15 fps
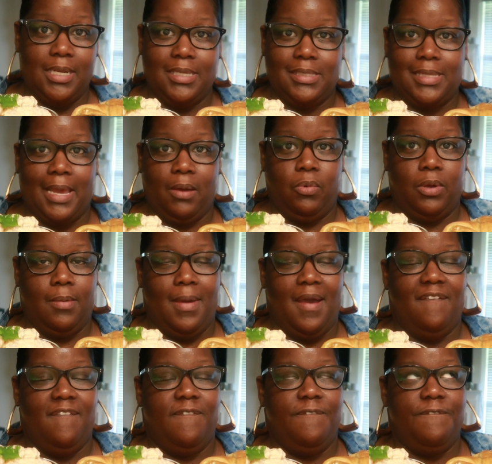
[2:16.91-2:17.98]
It is like one of
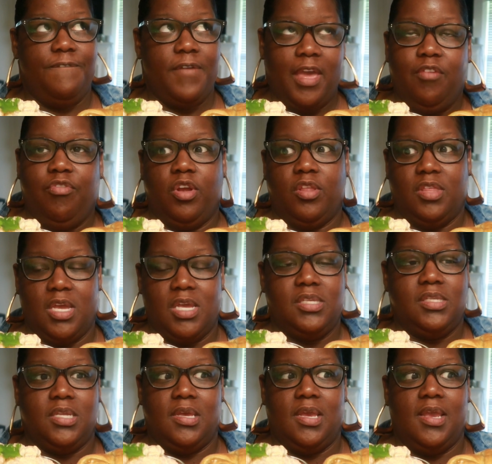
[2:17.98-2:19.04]
my favorite
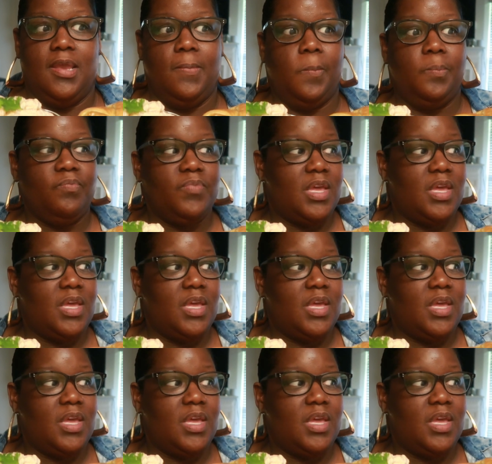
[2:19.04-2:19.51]
things to eat.